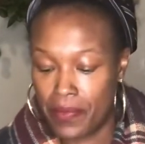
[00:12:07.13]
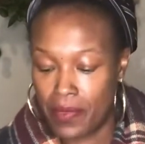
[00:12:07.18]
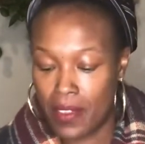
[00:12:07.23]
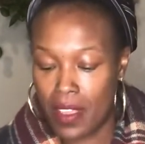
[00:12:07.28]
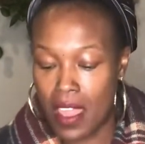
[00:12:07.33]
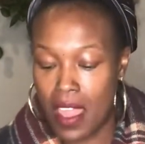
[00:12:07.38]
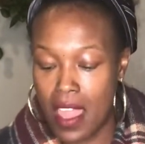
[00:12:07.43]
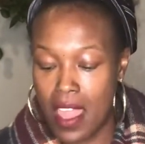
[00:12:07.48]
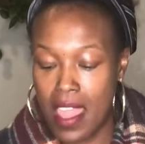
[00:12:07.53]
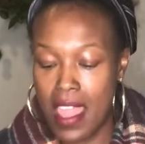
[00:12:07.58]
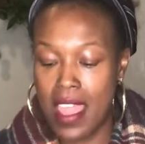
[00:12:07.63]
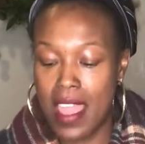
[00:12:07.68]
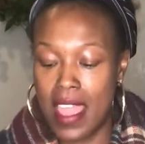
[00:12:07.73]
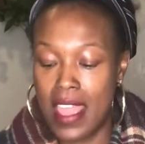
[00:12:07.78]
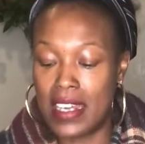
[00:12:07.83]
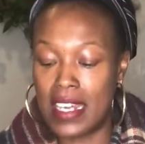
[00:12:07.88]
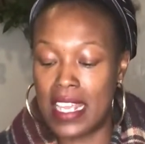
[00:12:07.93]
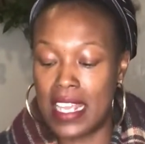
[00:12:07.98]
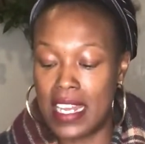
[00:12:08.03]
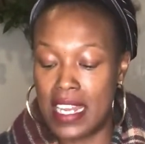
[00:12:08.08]
okay? An
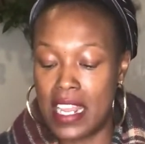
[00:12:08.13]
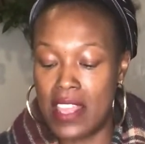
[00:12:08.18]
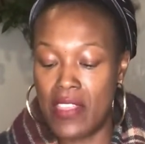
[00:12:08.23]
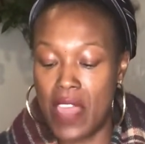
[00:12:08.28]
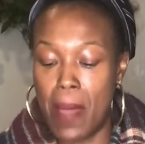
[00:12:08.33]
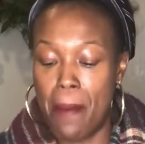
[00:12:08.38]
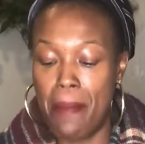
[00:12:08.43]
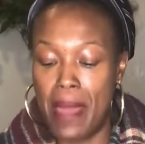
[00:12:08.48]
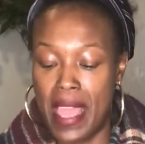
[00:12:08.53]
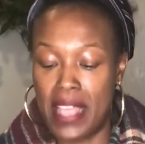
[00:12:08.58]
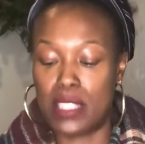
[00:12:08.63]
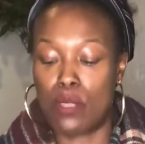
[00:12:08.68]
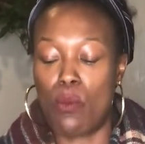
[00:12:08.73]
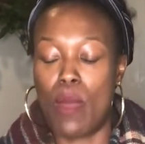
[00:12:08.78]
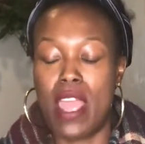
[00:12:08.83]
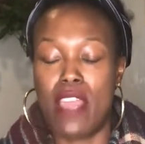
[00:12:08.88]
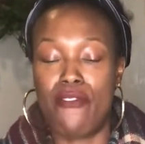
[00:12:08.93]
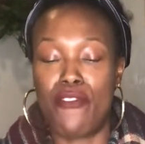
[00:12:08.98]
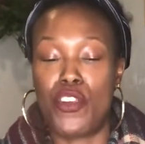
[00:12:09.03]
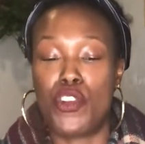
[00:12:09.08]
ending that makes
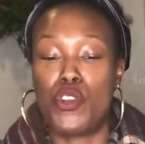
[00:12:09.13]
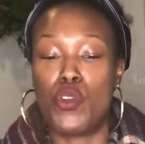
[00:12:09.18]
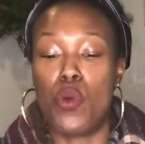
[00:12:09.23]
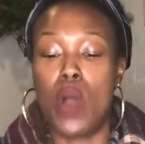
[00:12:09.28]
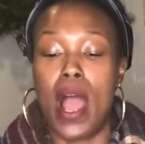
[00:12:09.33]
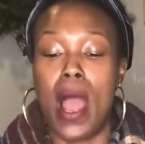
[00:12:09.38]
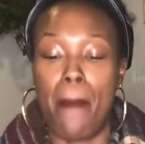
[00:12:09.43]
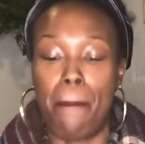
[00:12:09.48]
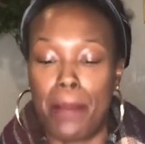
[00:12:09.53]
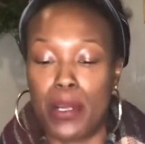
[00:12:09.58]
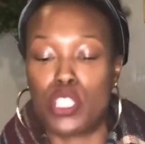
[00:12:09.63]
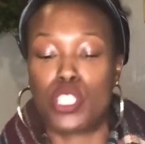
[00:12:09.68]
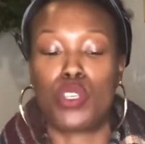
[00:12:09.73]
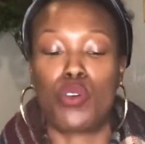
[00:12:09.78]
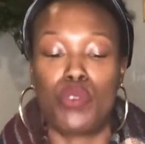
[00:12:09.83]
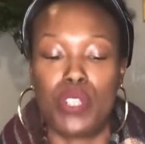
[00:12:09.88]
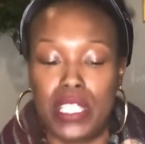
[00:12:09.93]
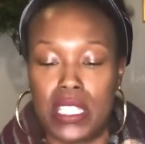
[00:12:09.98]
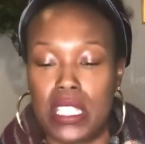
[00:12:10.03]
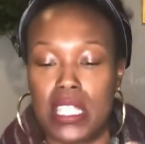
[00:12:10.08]
way for new
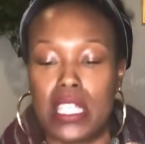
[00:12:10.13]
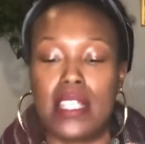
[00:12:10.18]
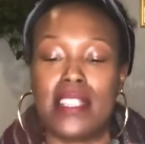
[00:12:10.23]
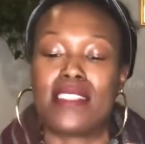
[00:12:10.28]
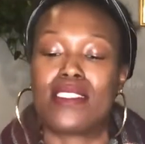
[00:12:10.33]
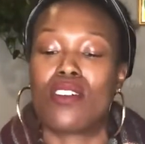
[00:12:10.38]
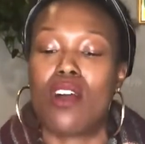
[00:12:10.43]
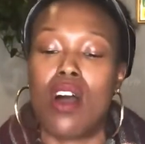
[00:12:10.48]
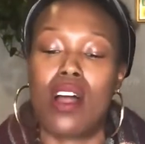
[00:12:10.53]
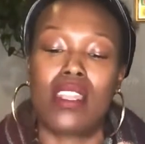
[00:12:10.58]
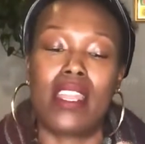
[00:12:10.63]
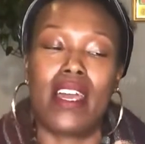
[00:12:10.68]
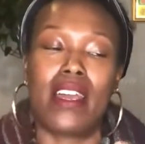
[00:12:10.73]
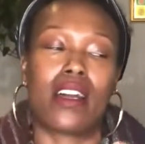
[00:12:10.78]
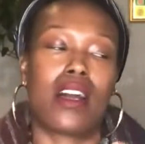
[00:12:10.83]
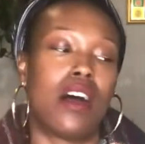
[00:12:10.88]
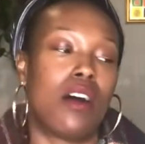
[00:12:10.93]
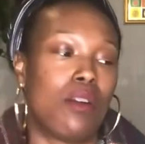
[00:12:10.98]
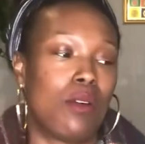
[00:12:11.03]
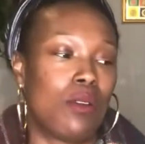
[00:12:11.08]
opportunities. Y'all, let
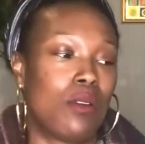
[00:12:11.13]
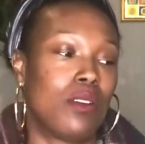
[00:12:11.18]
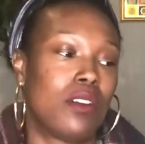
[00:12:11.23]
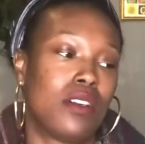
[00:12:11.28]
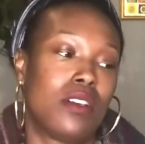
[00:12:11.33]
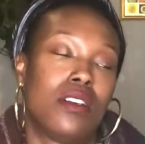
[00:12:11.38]
go.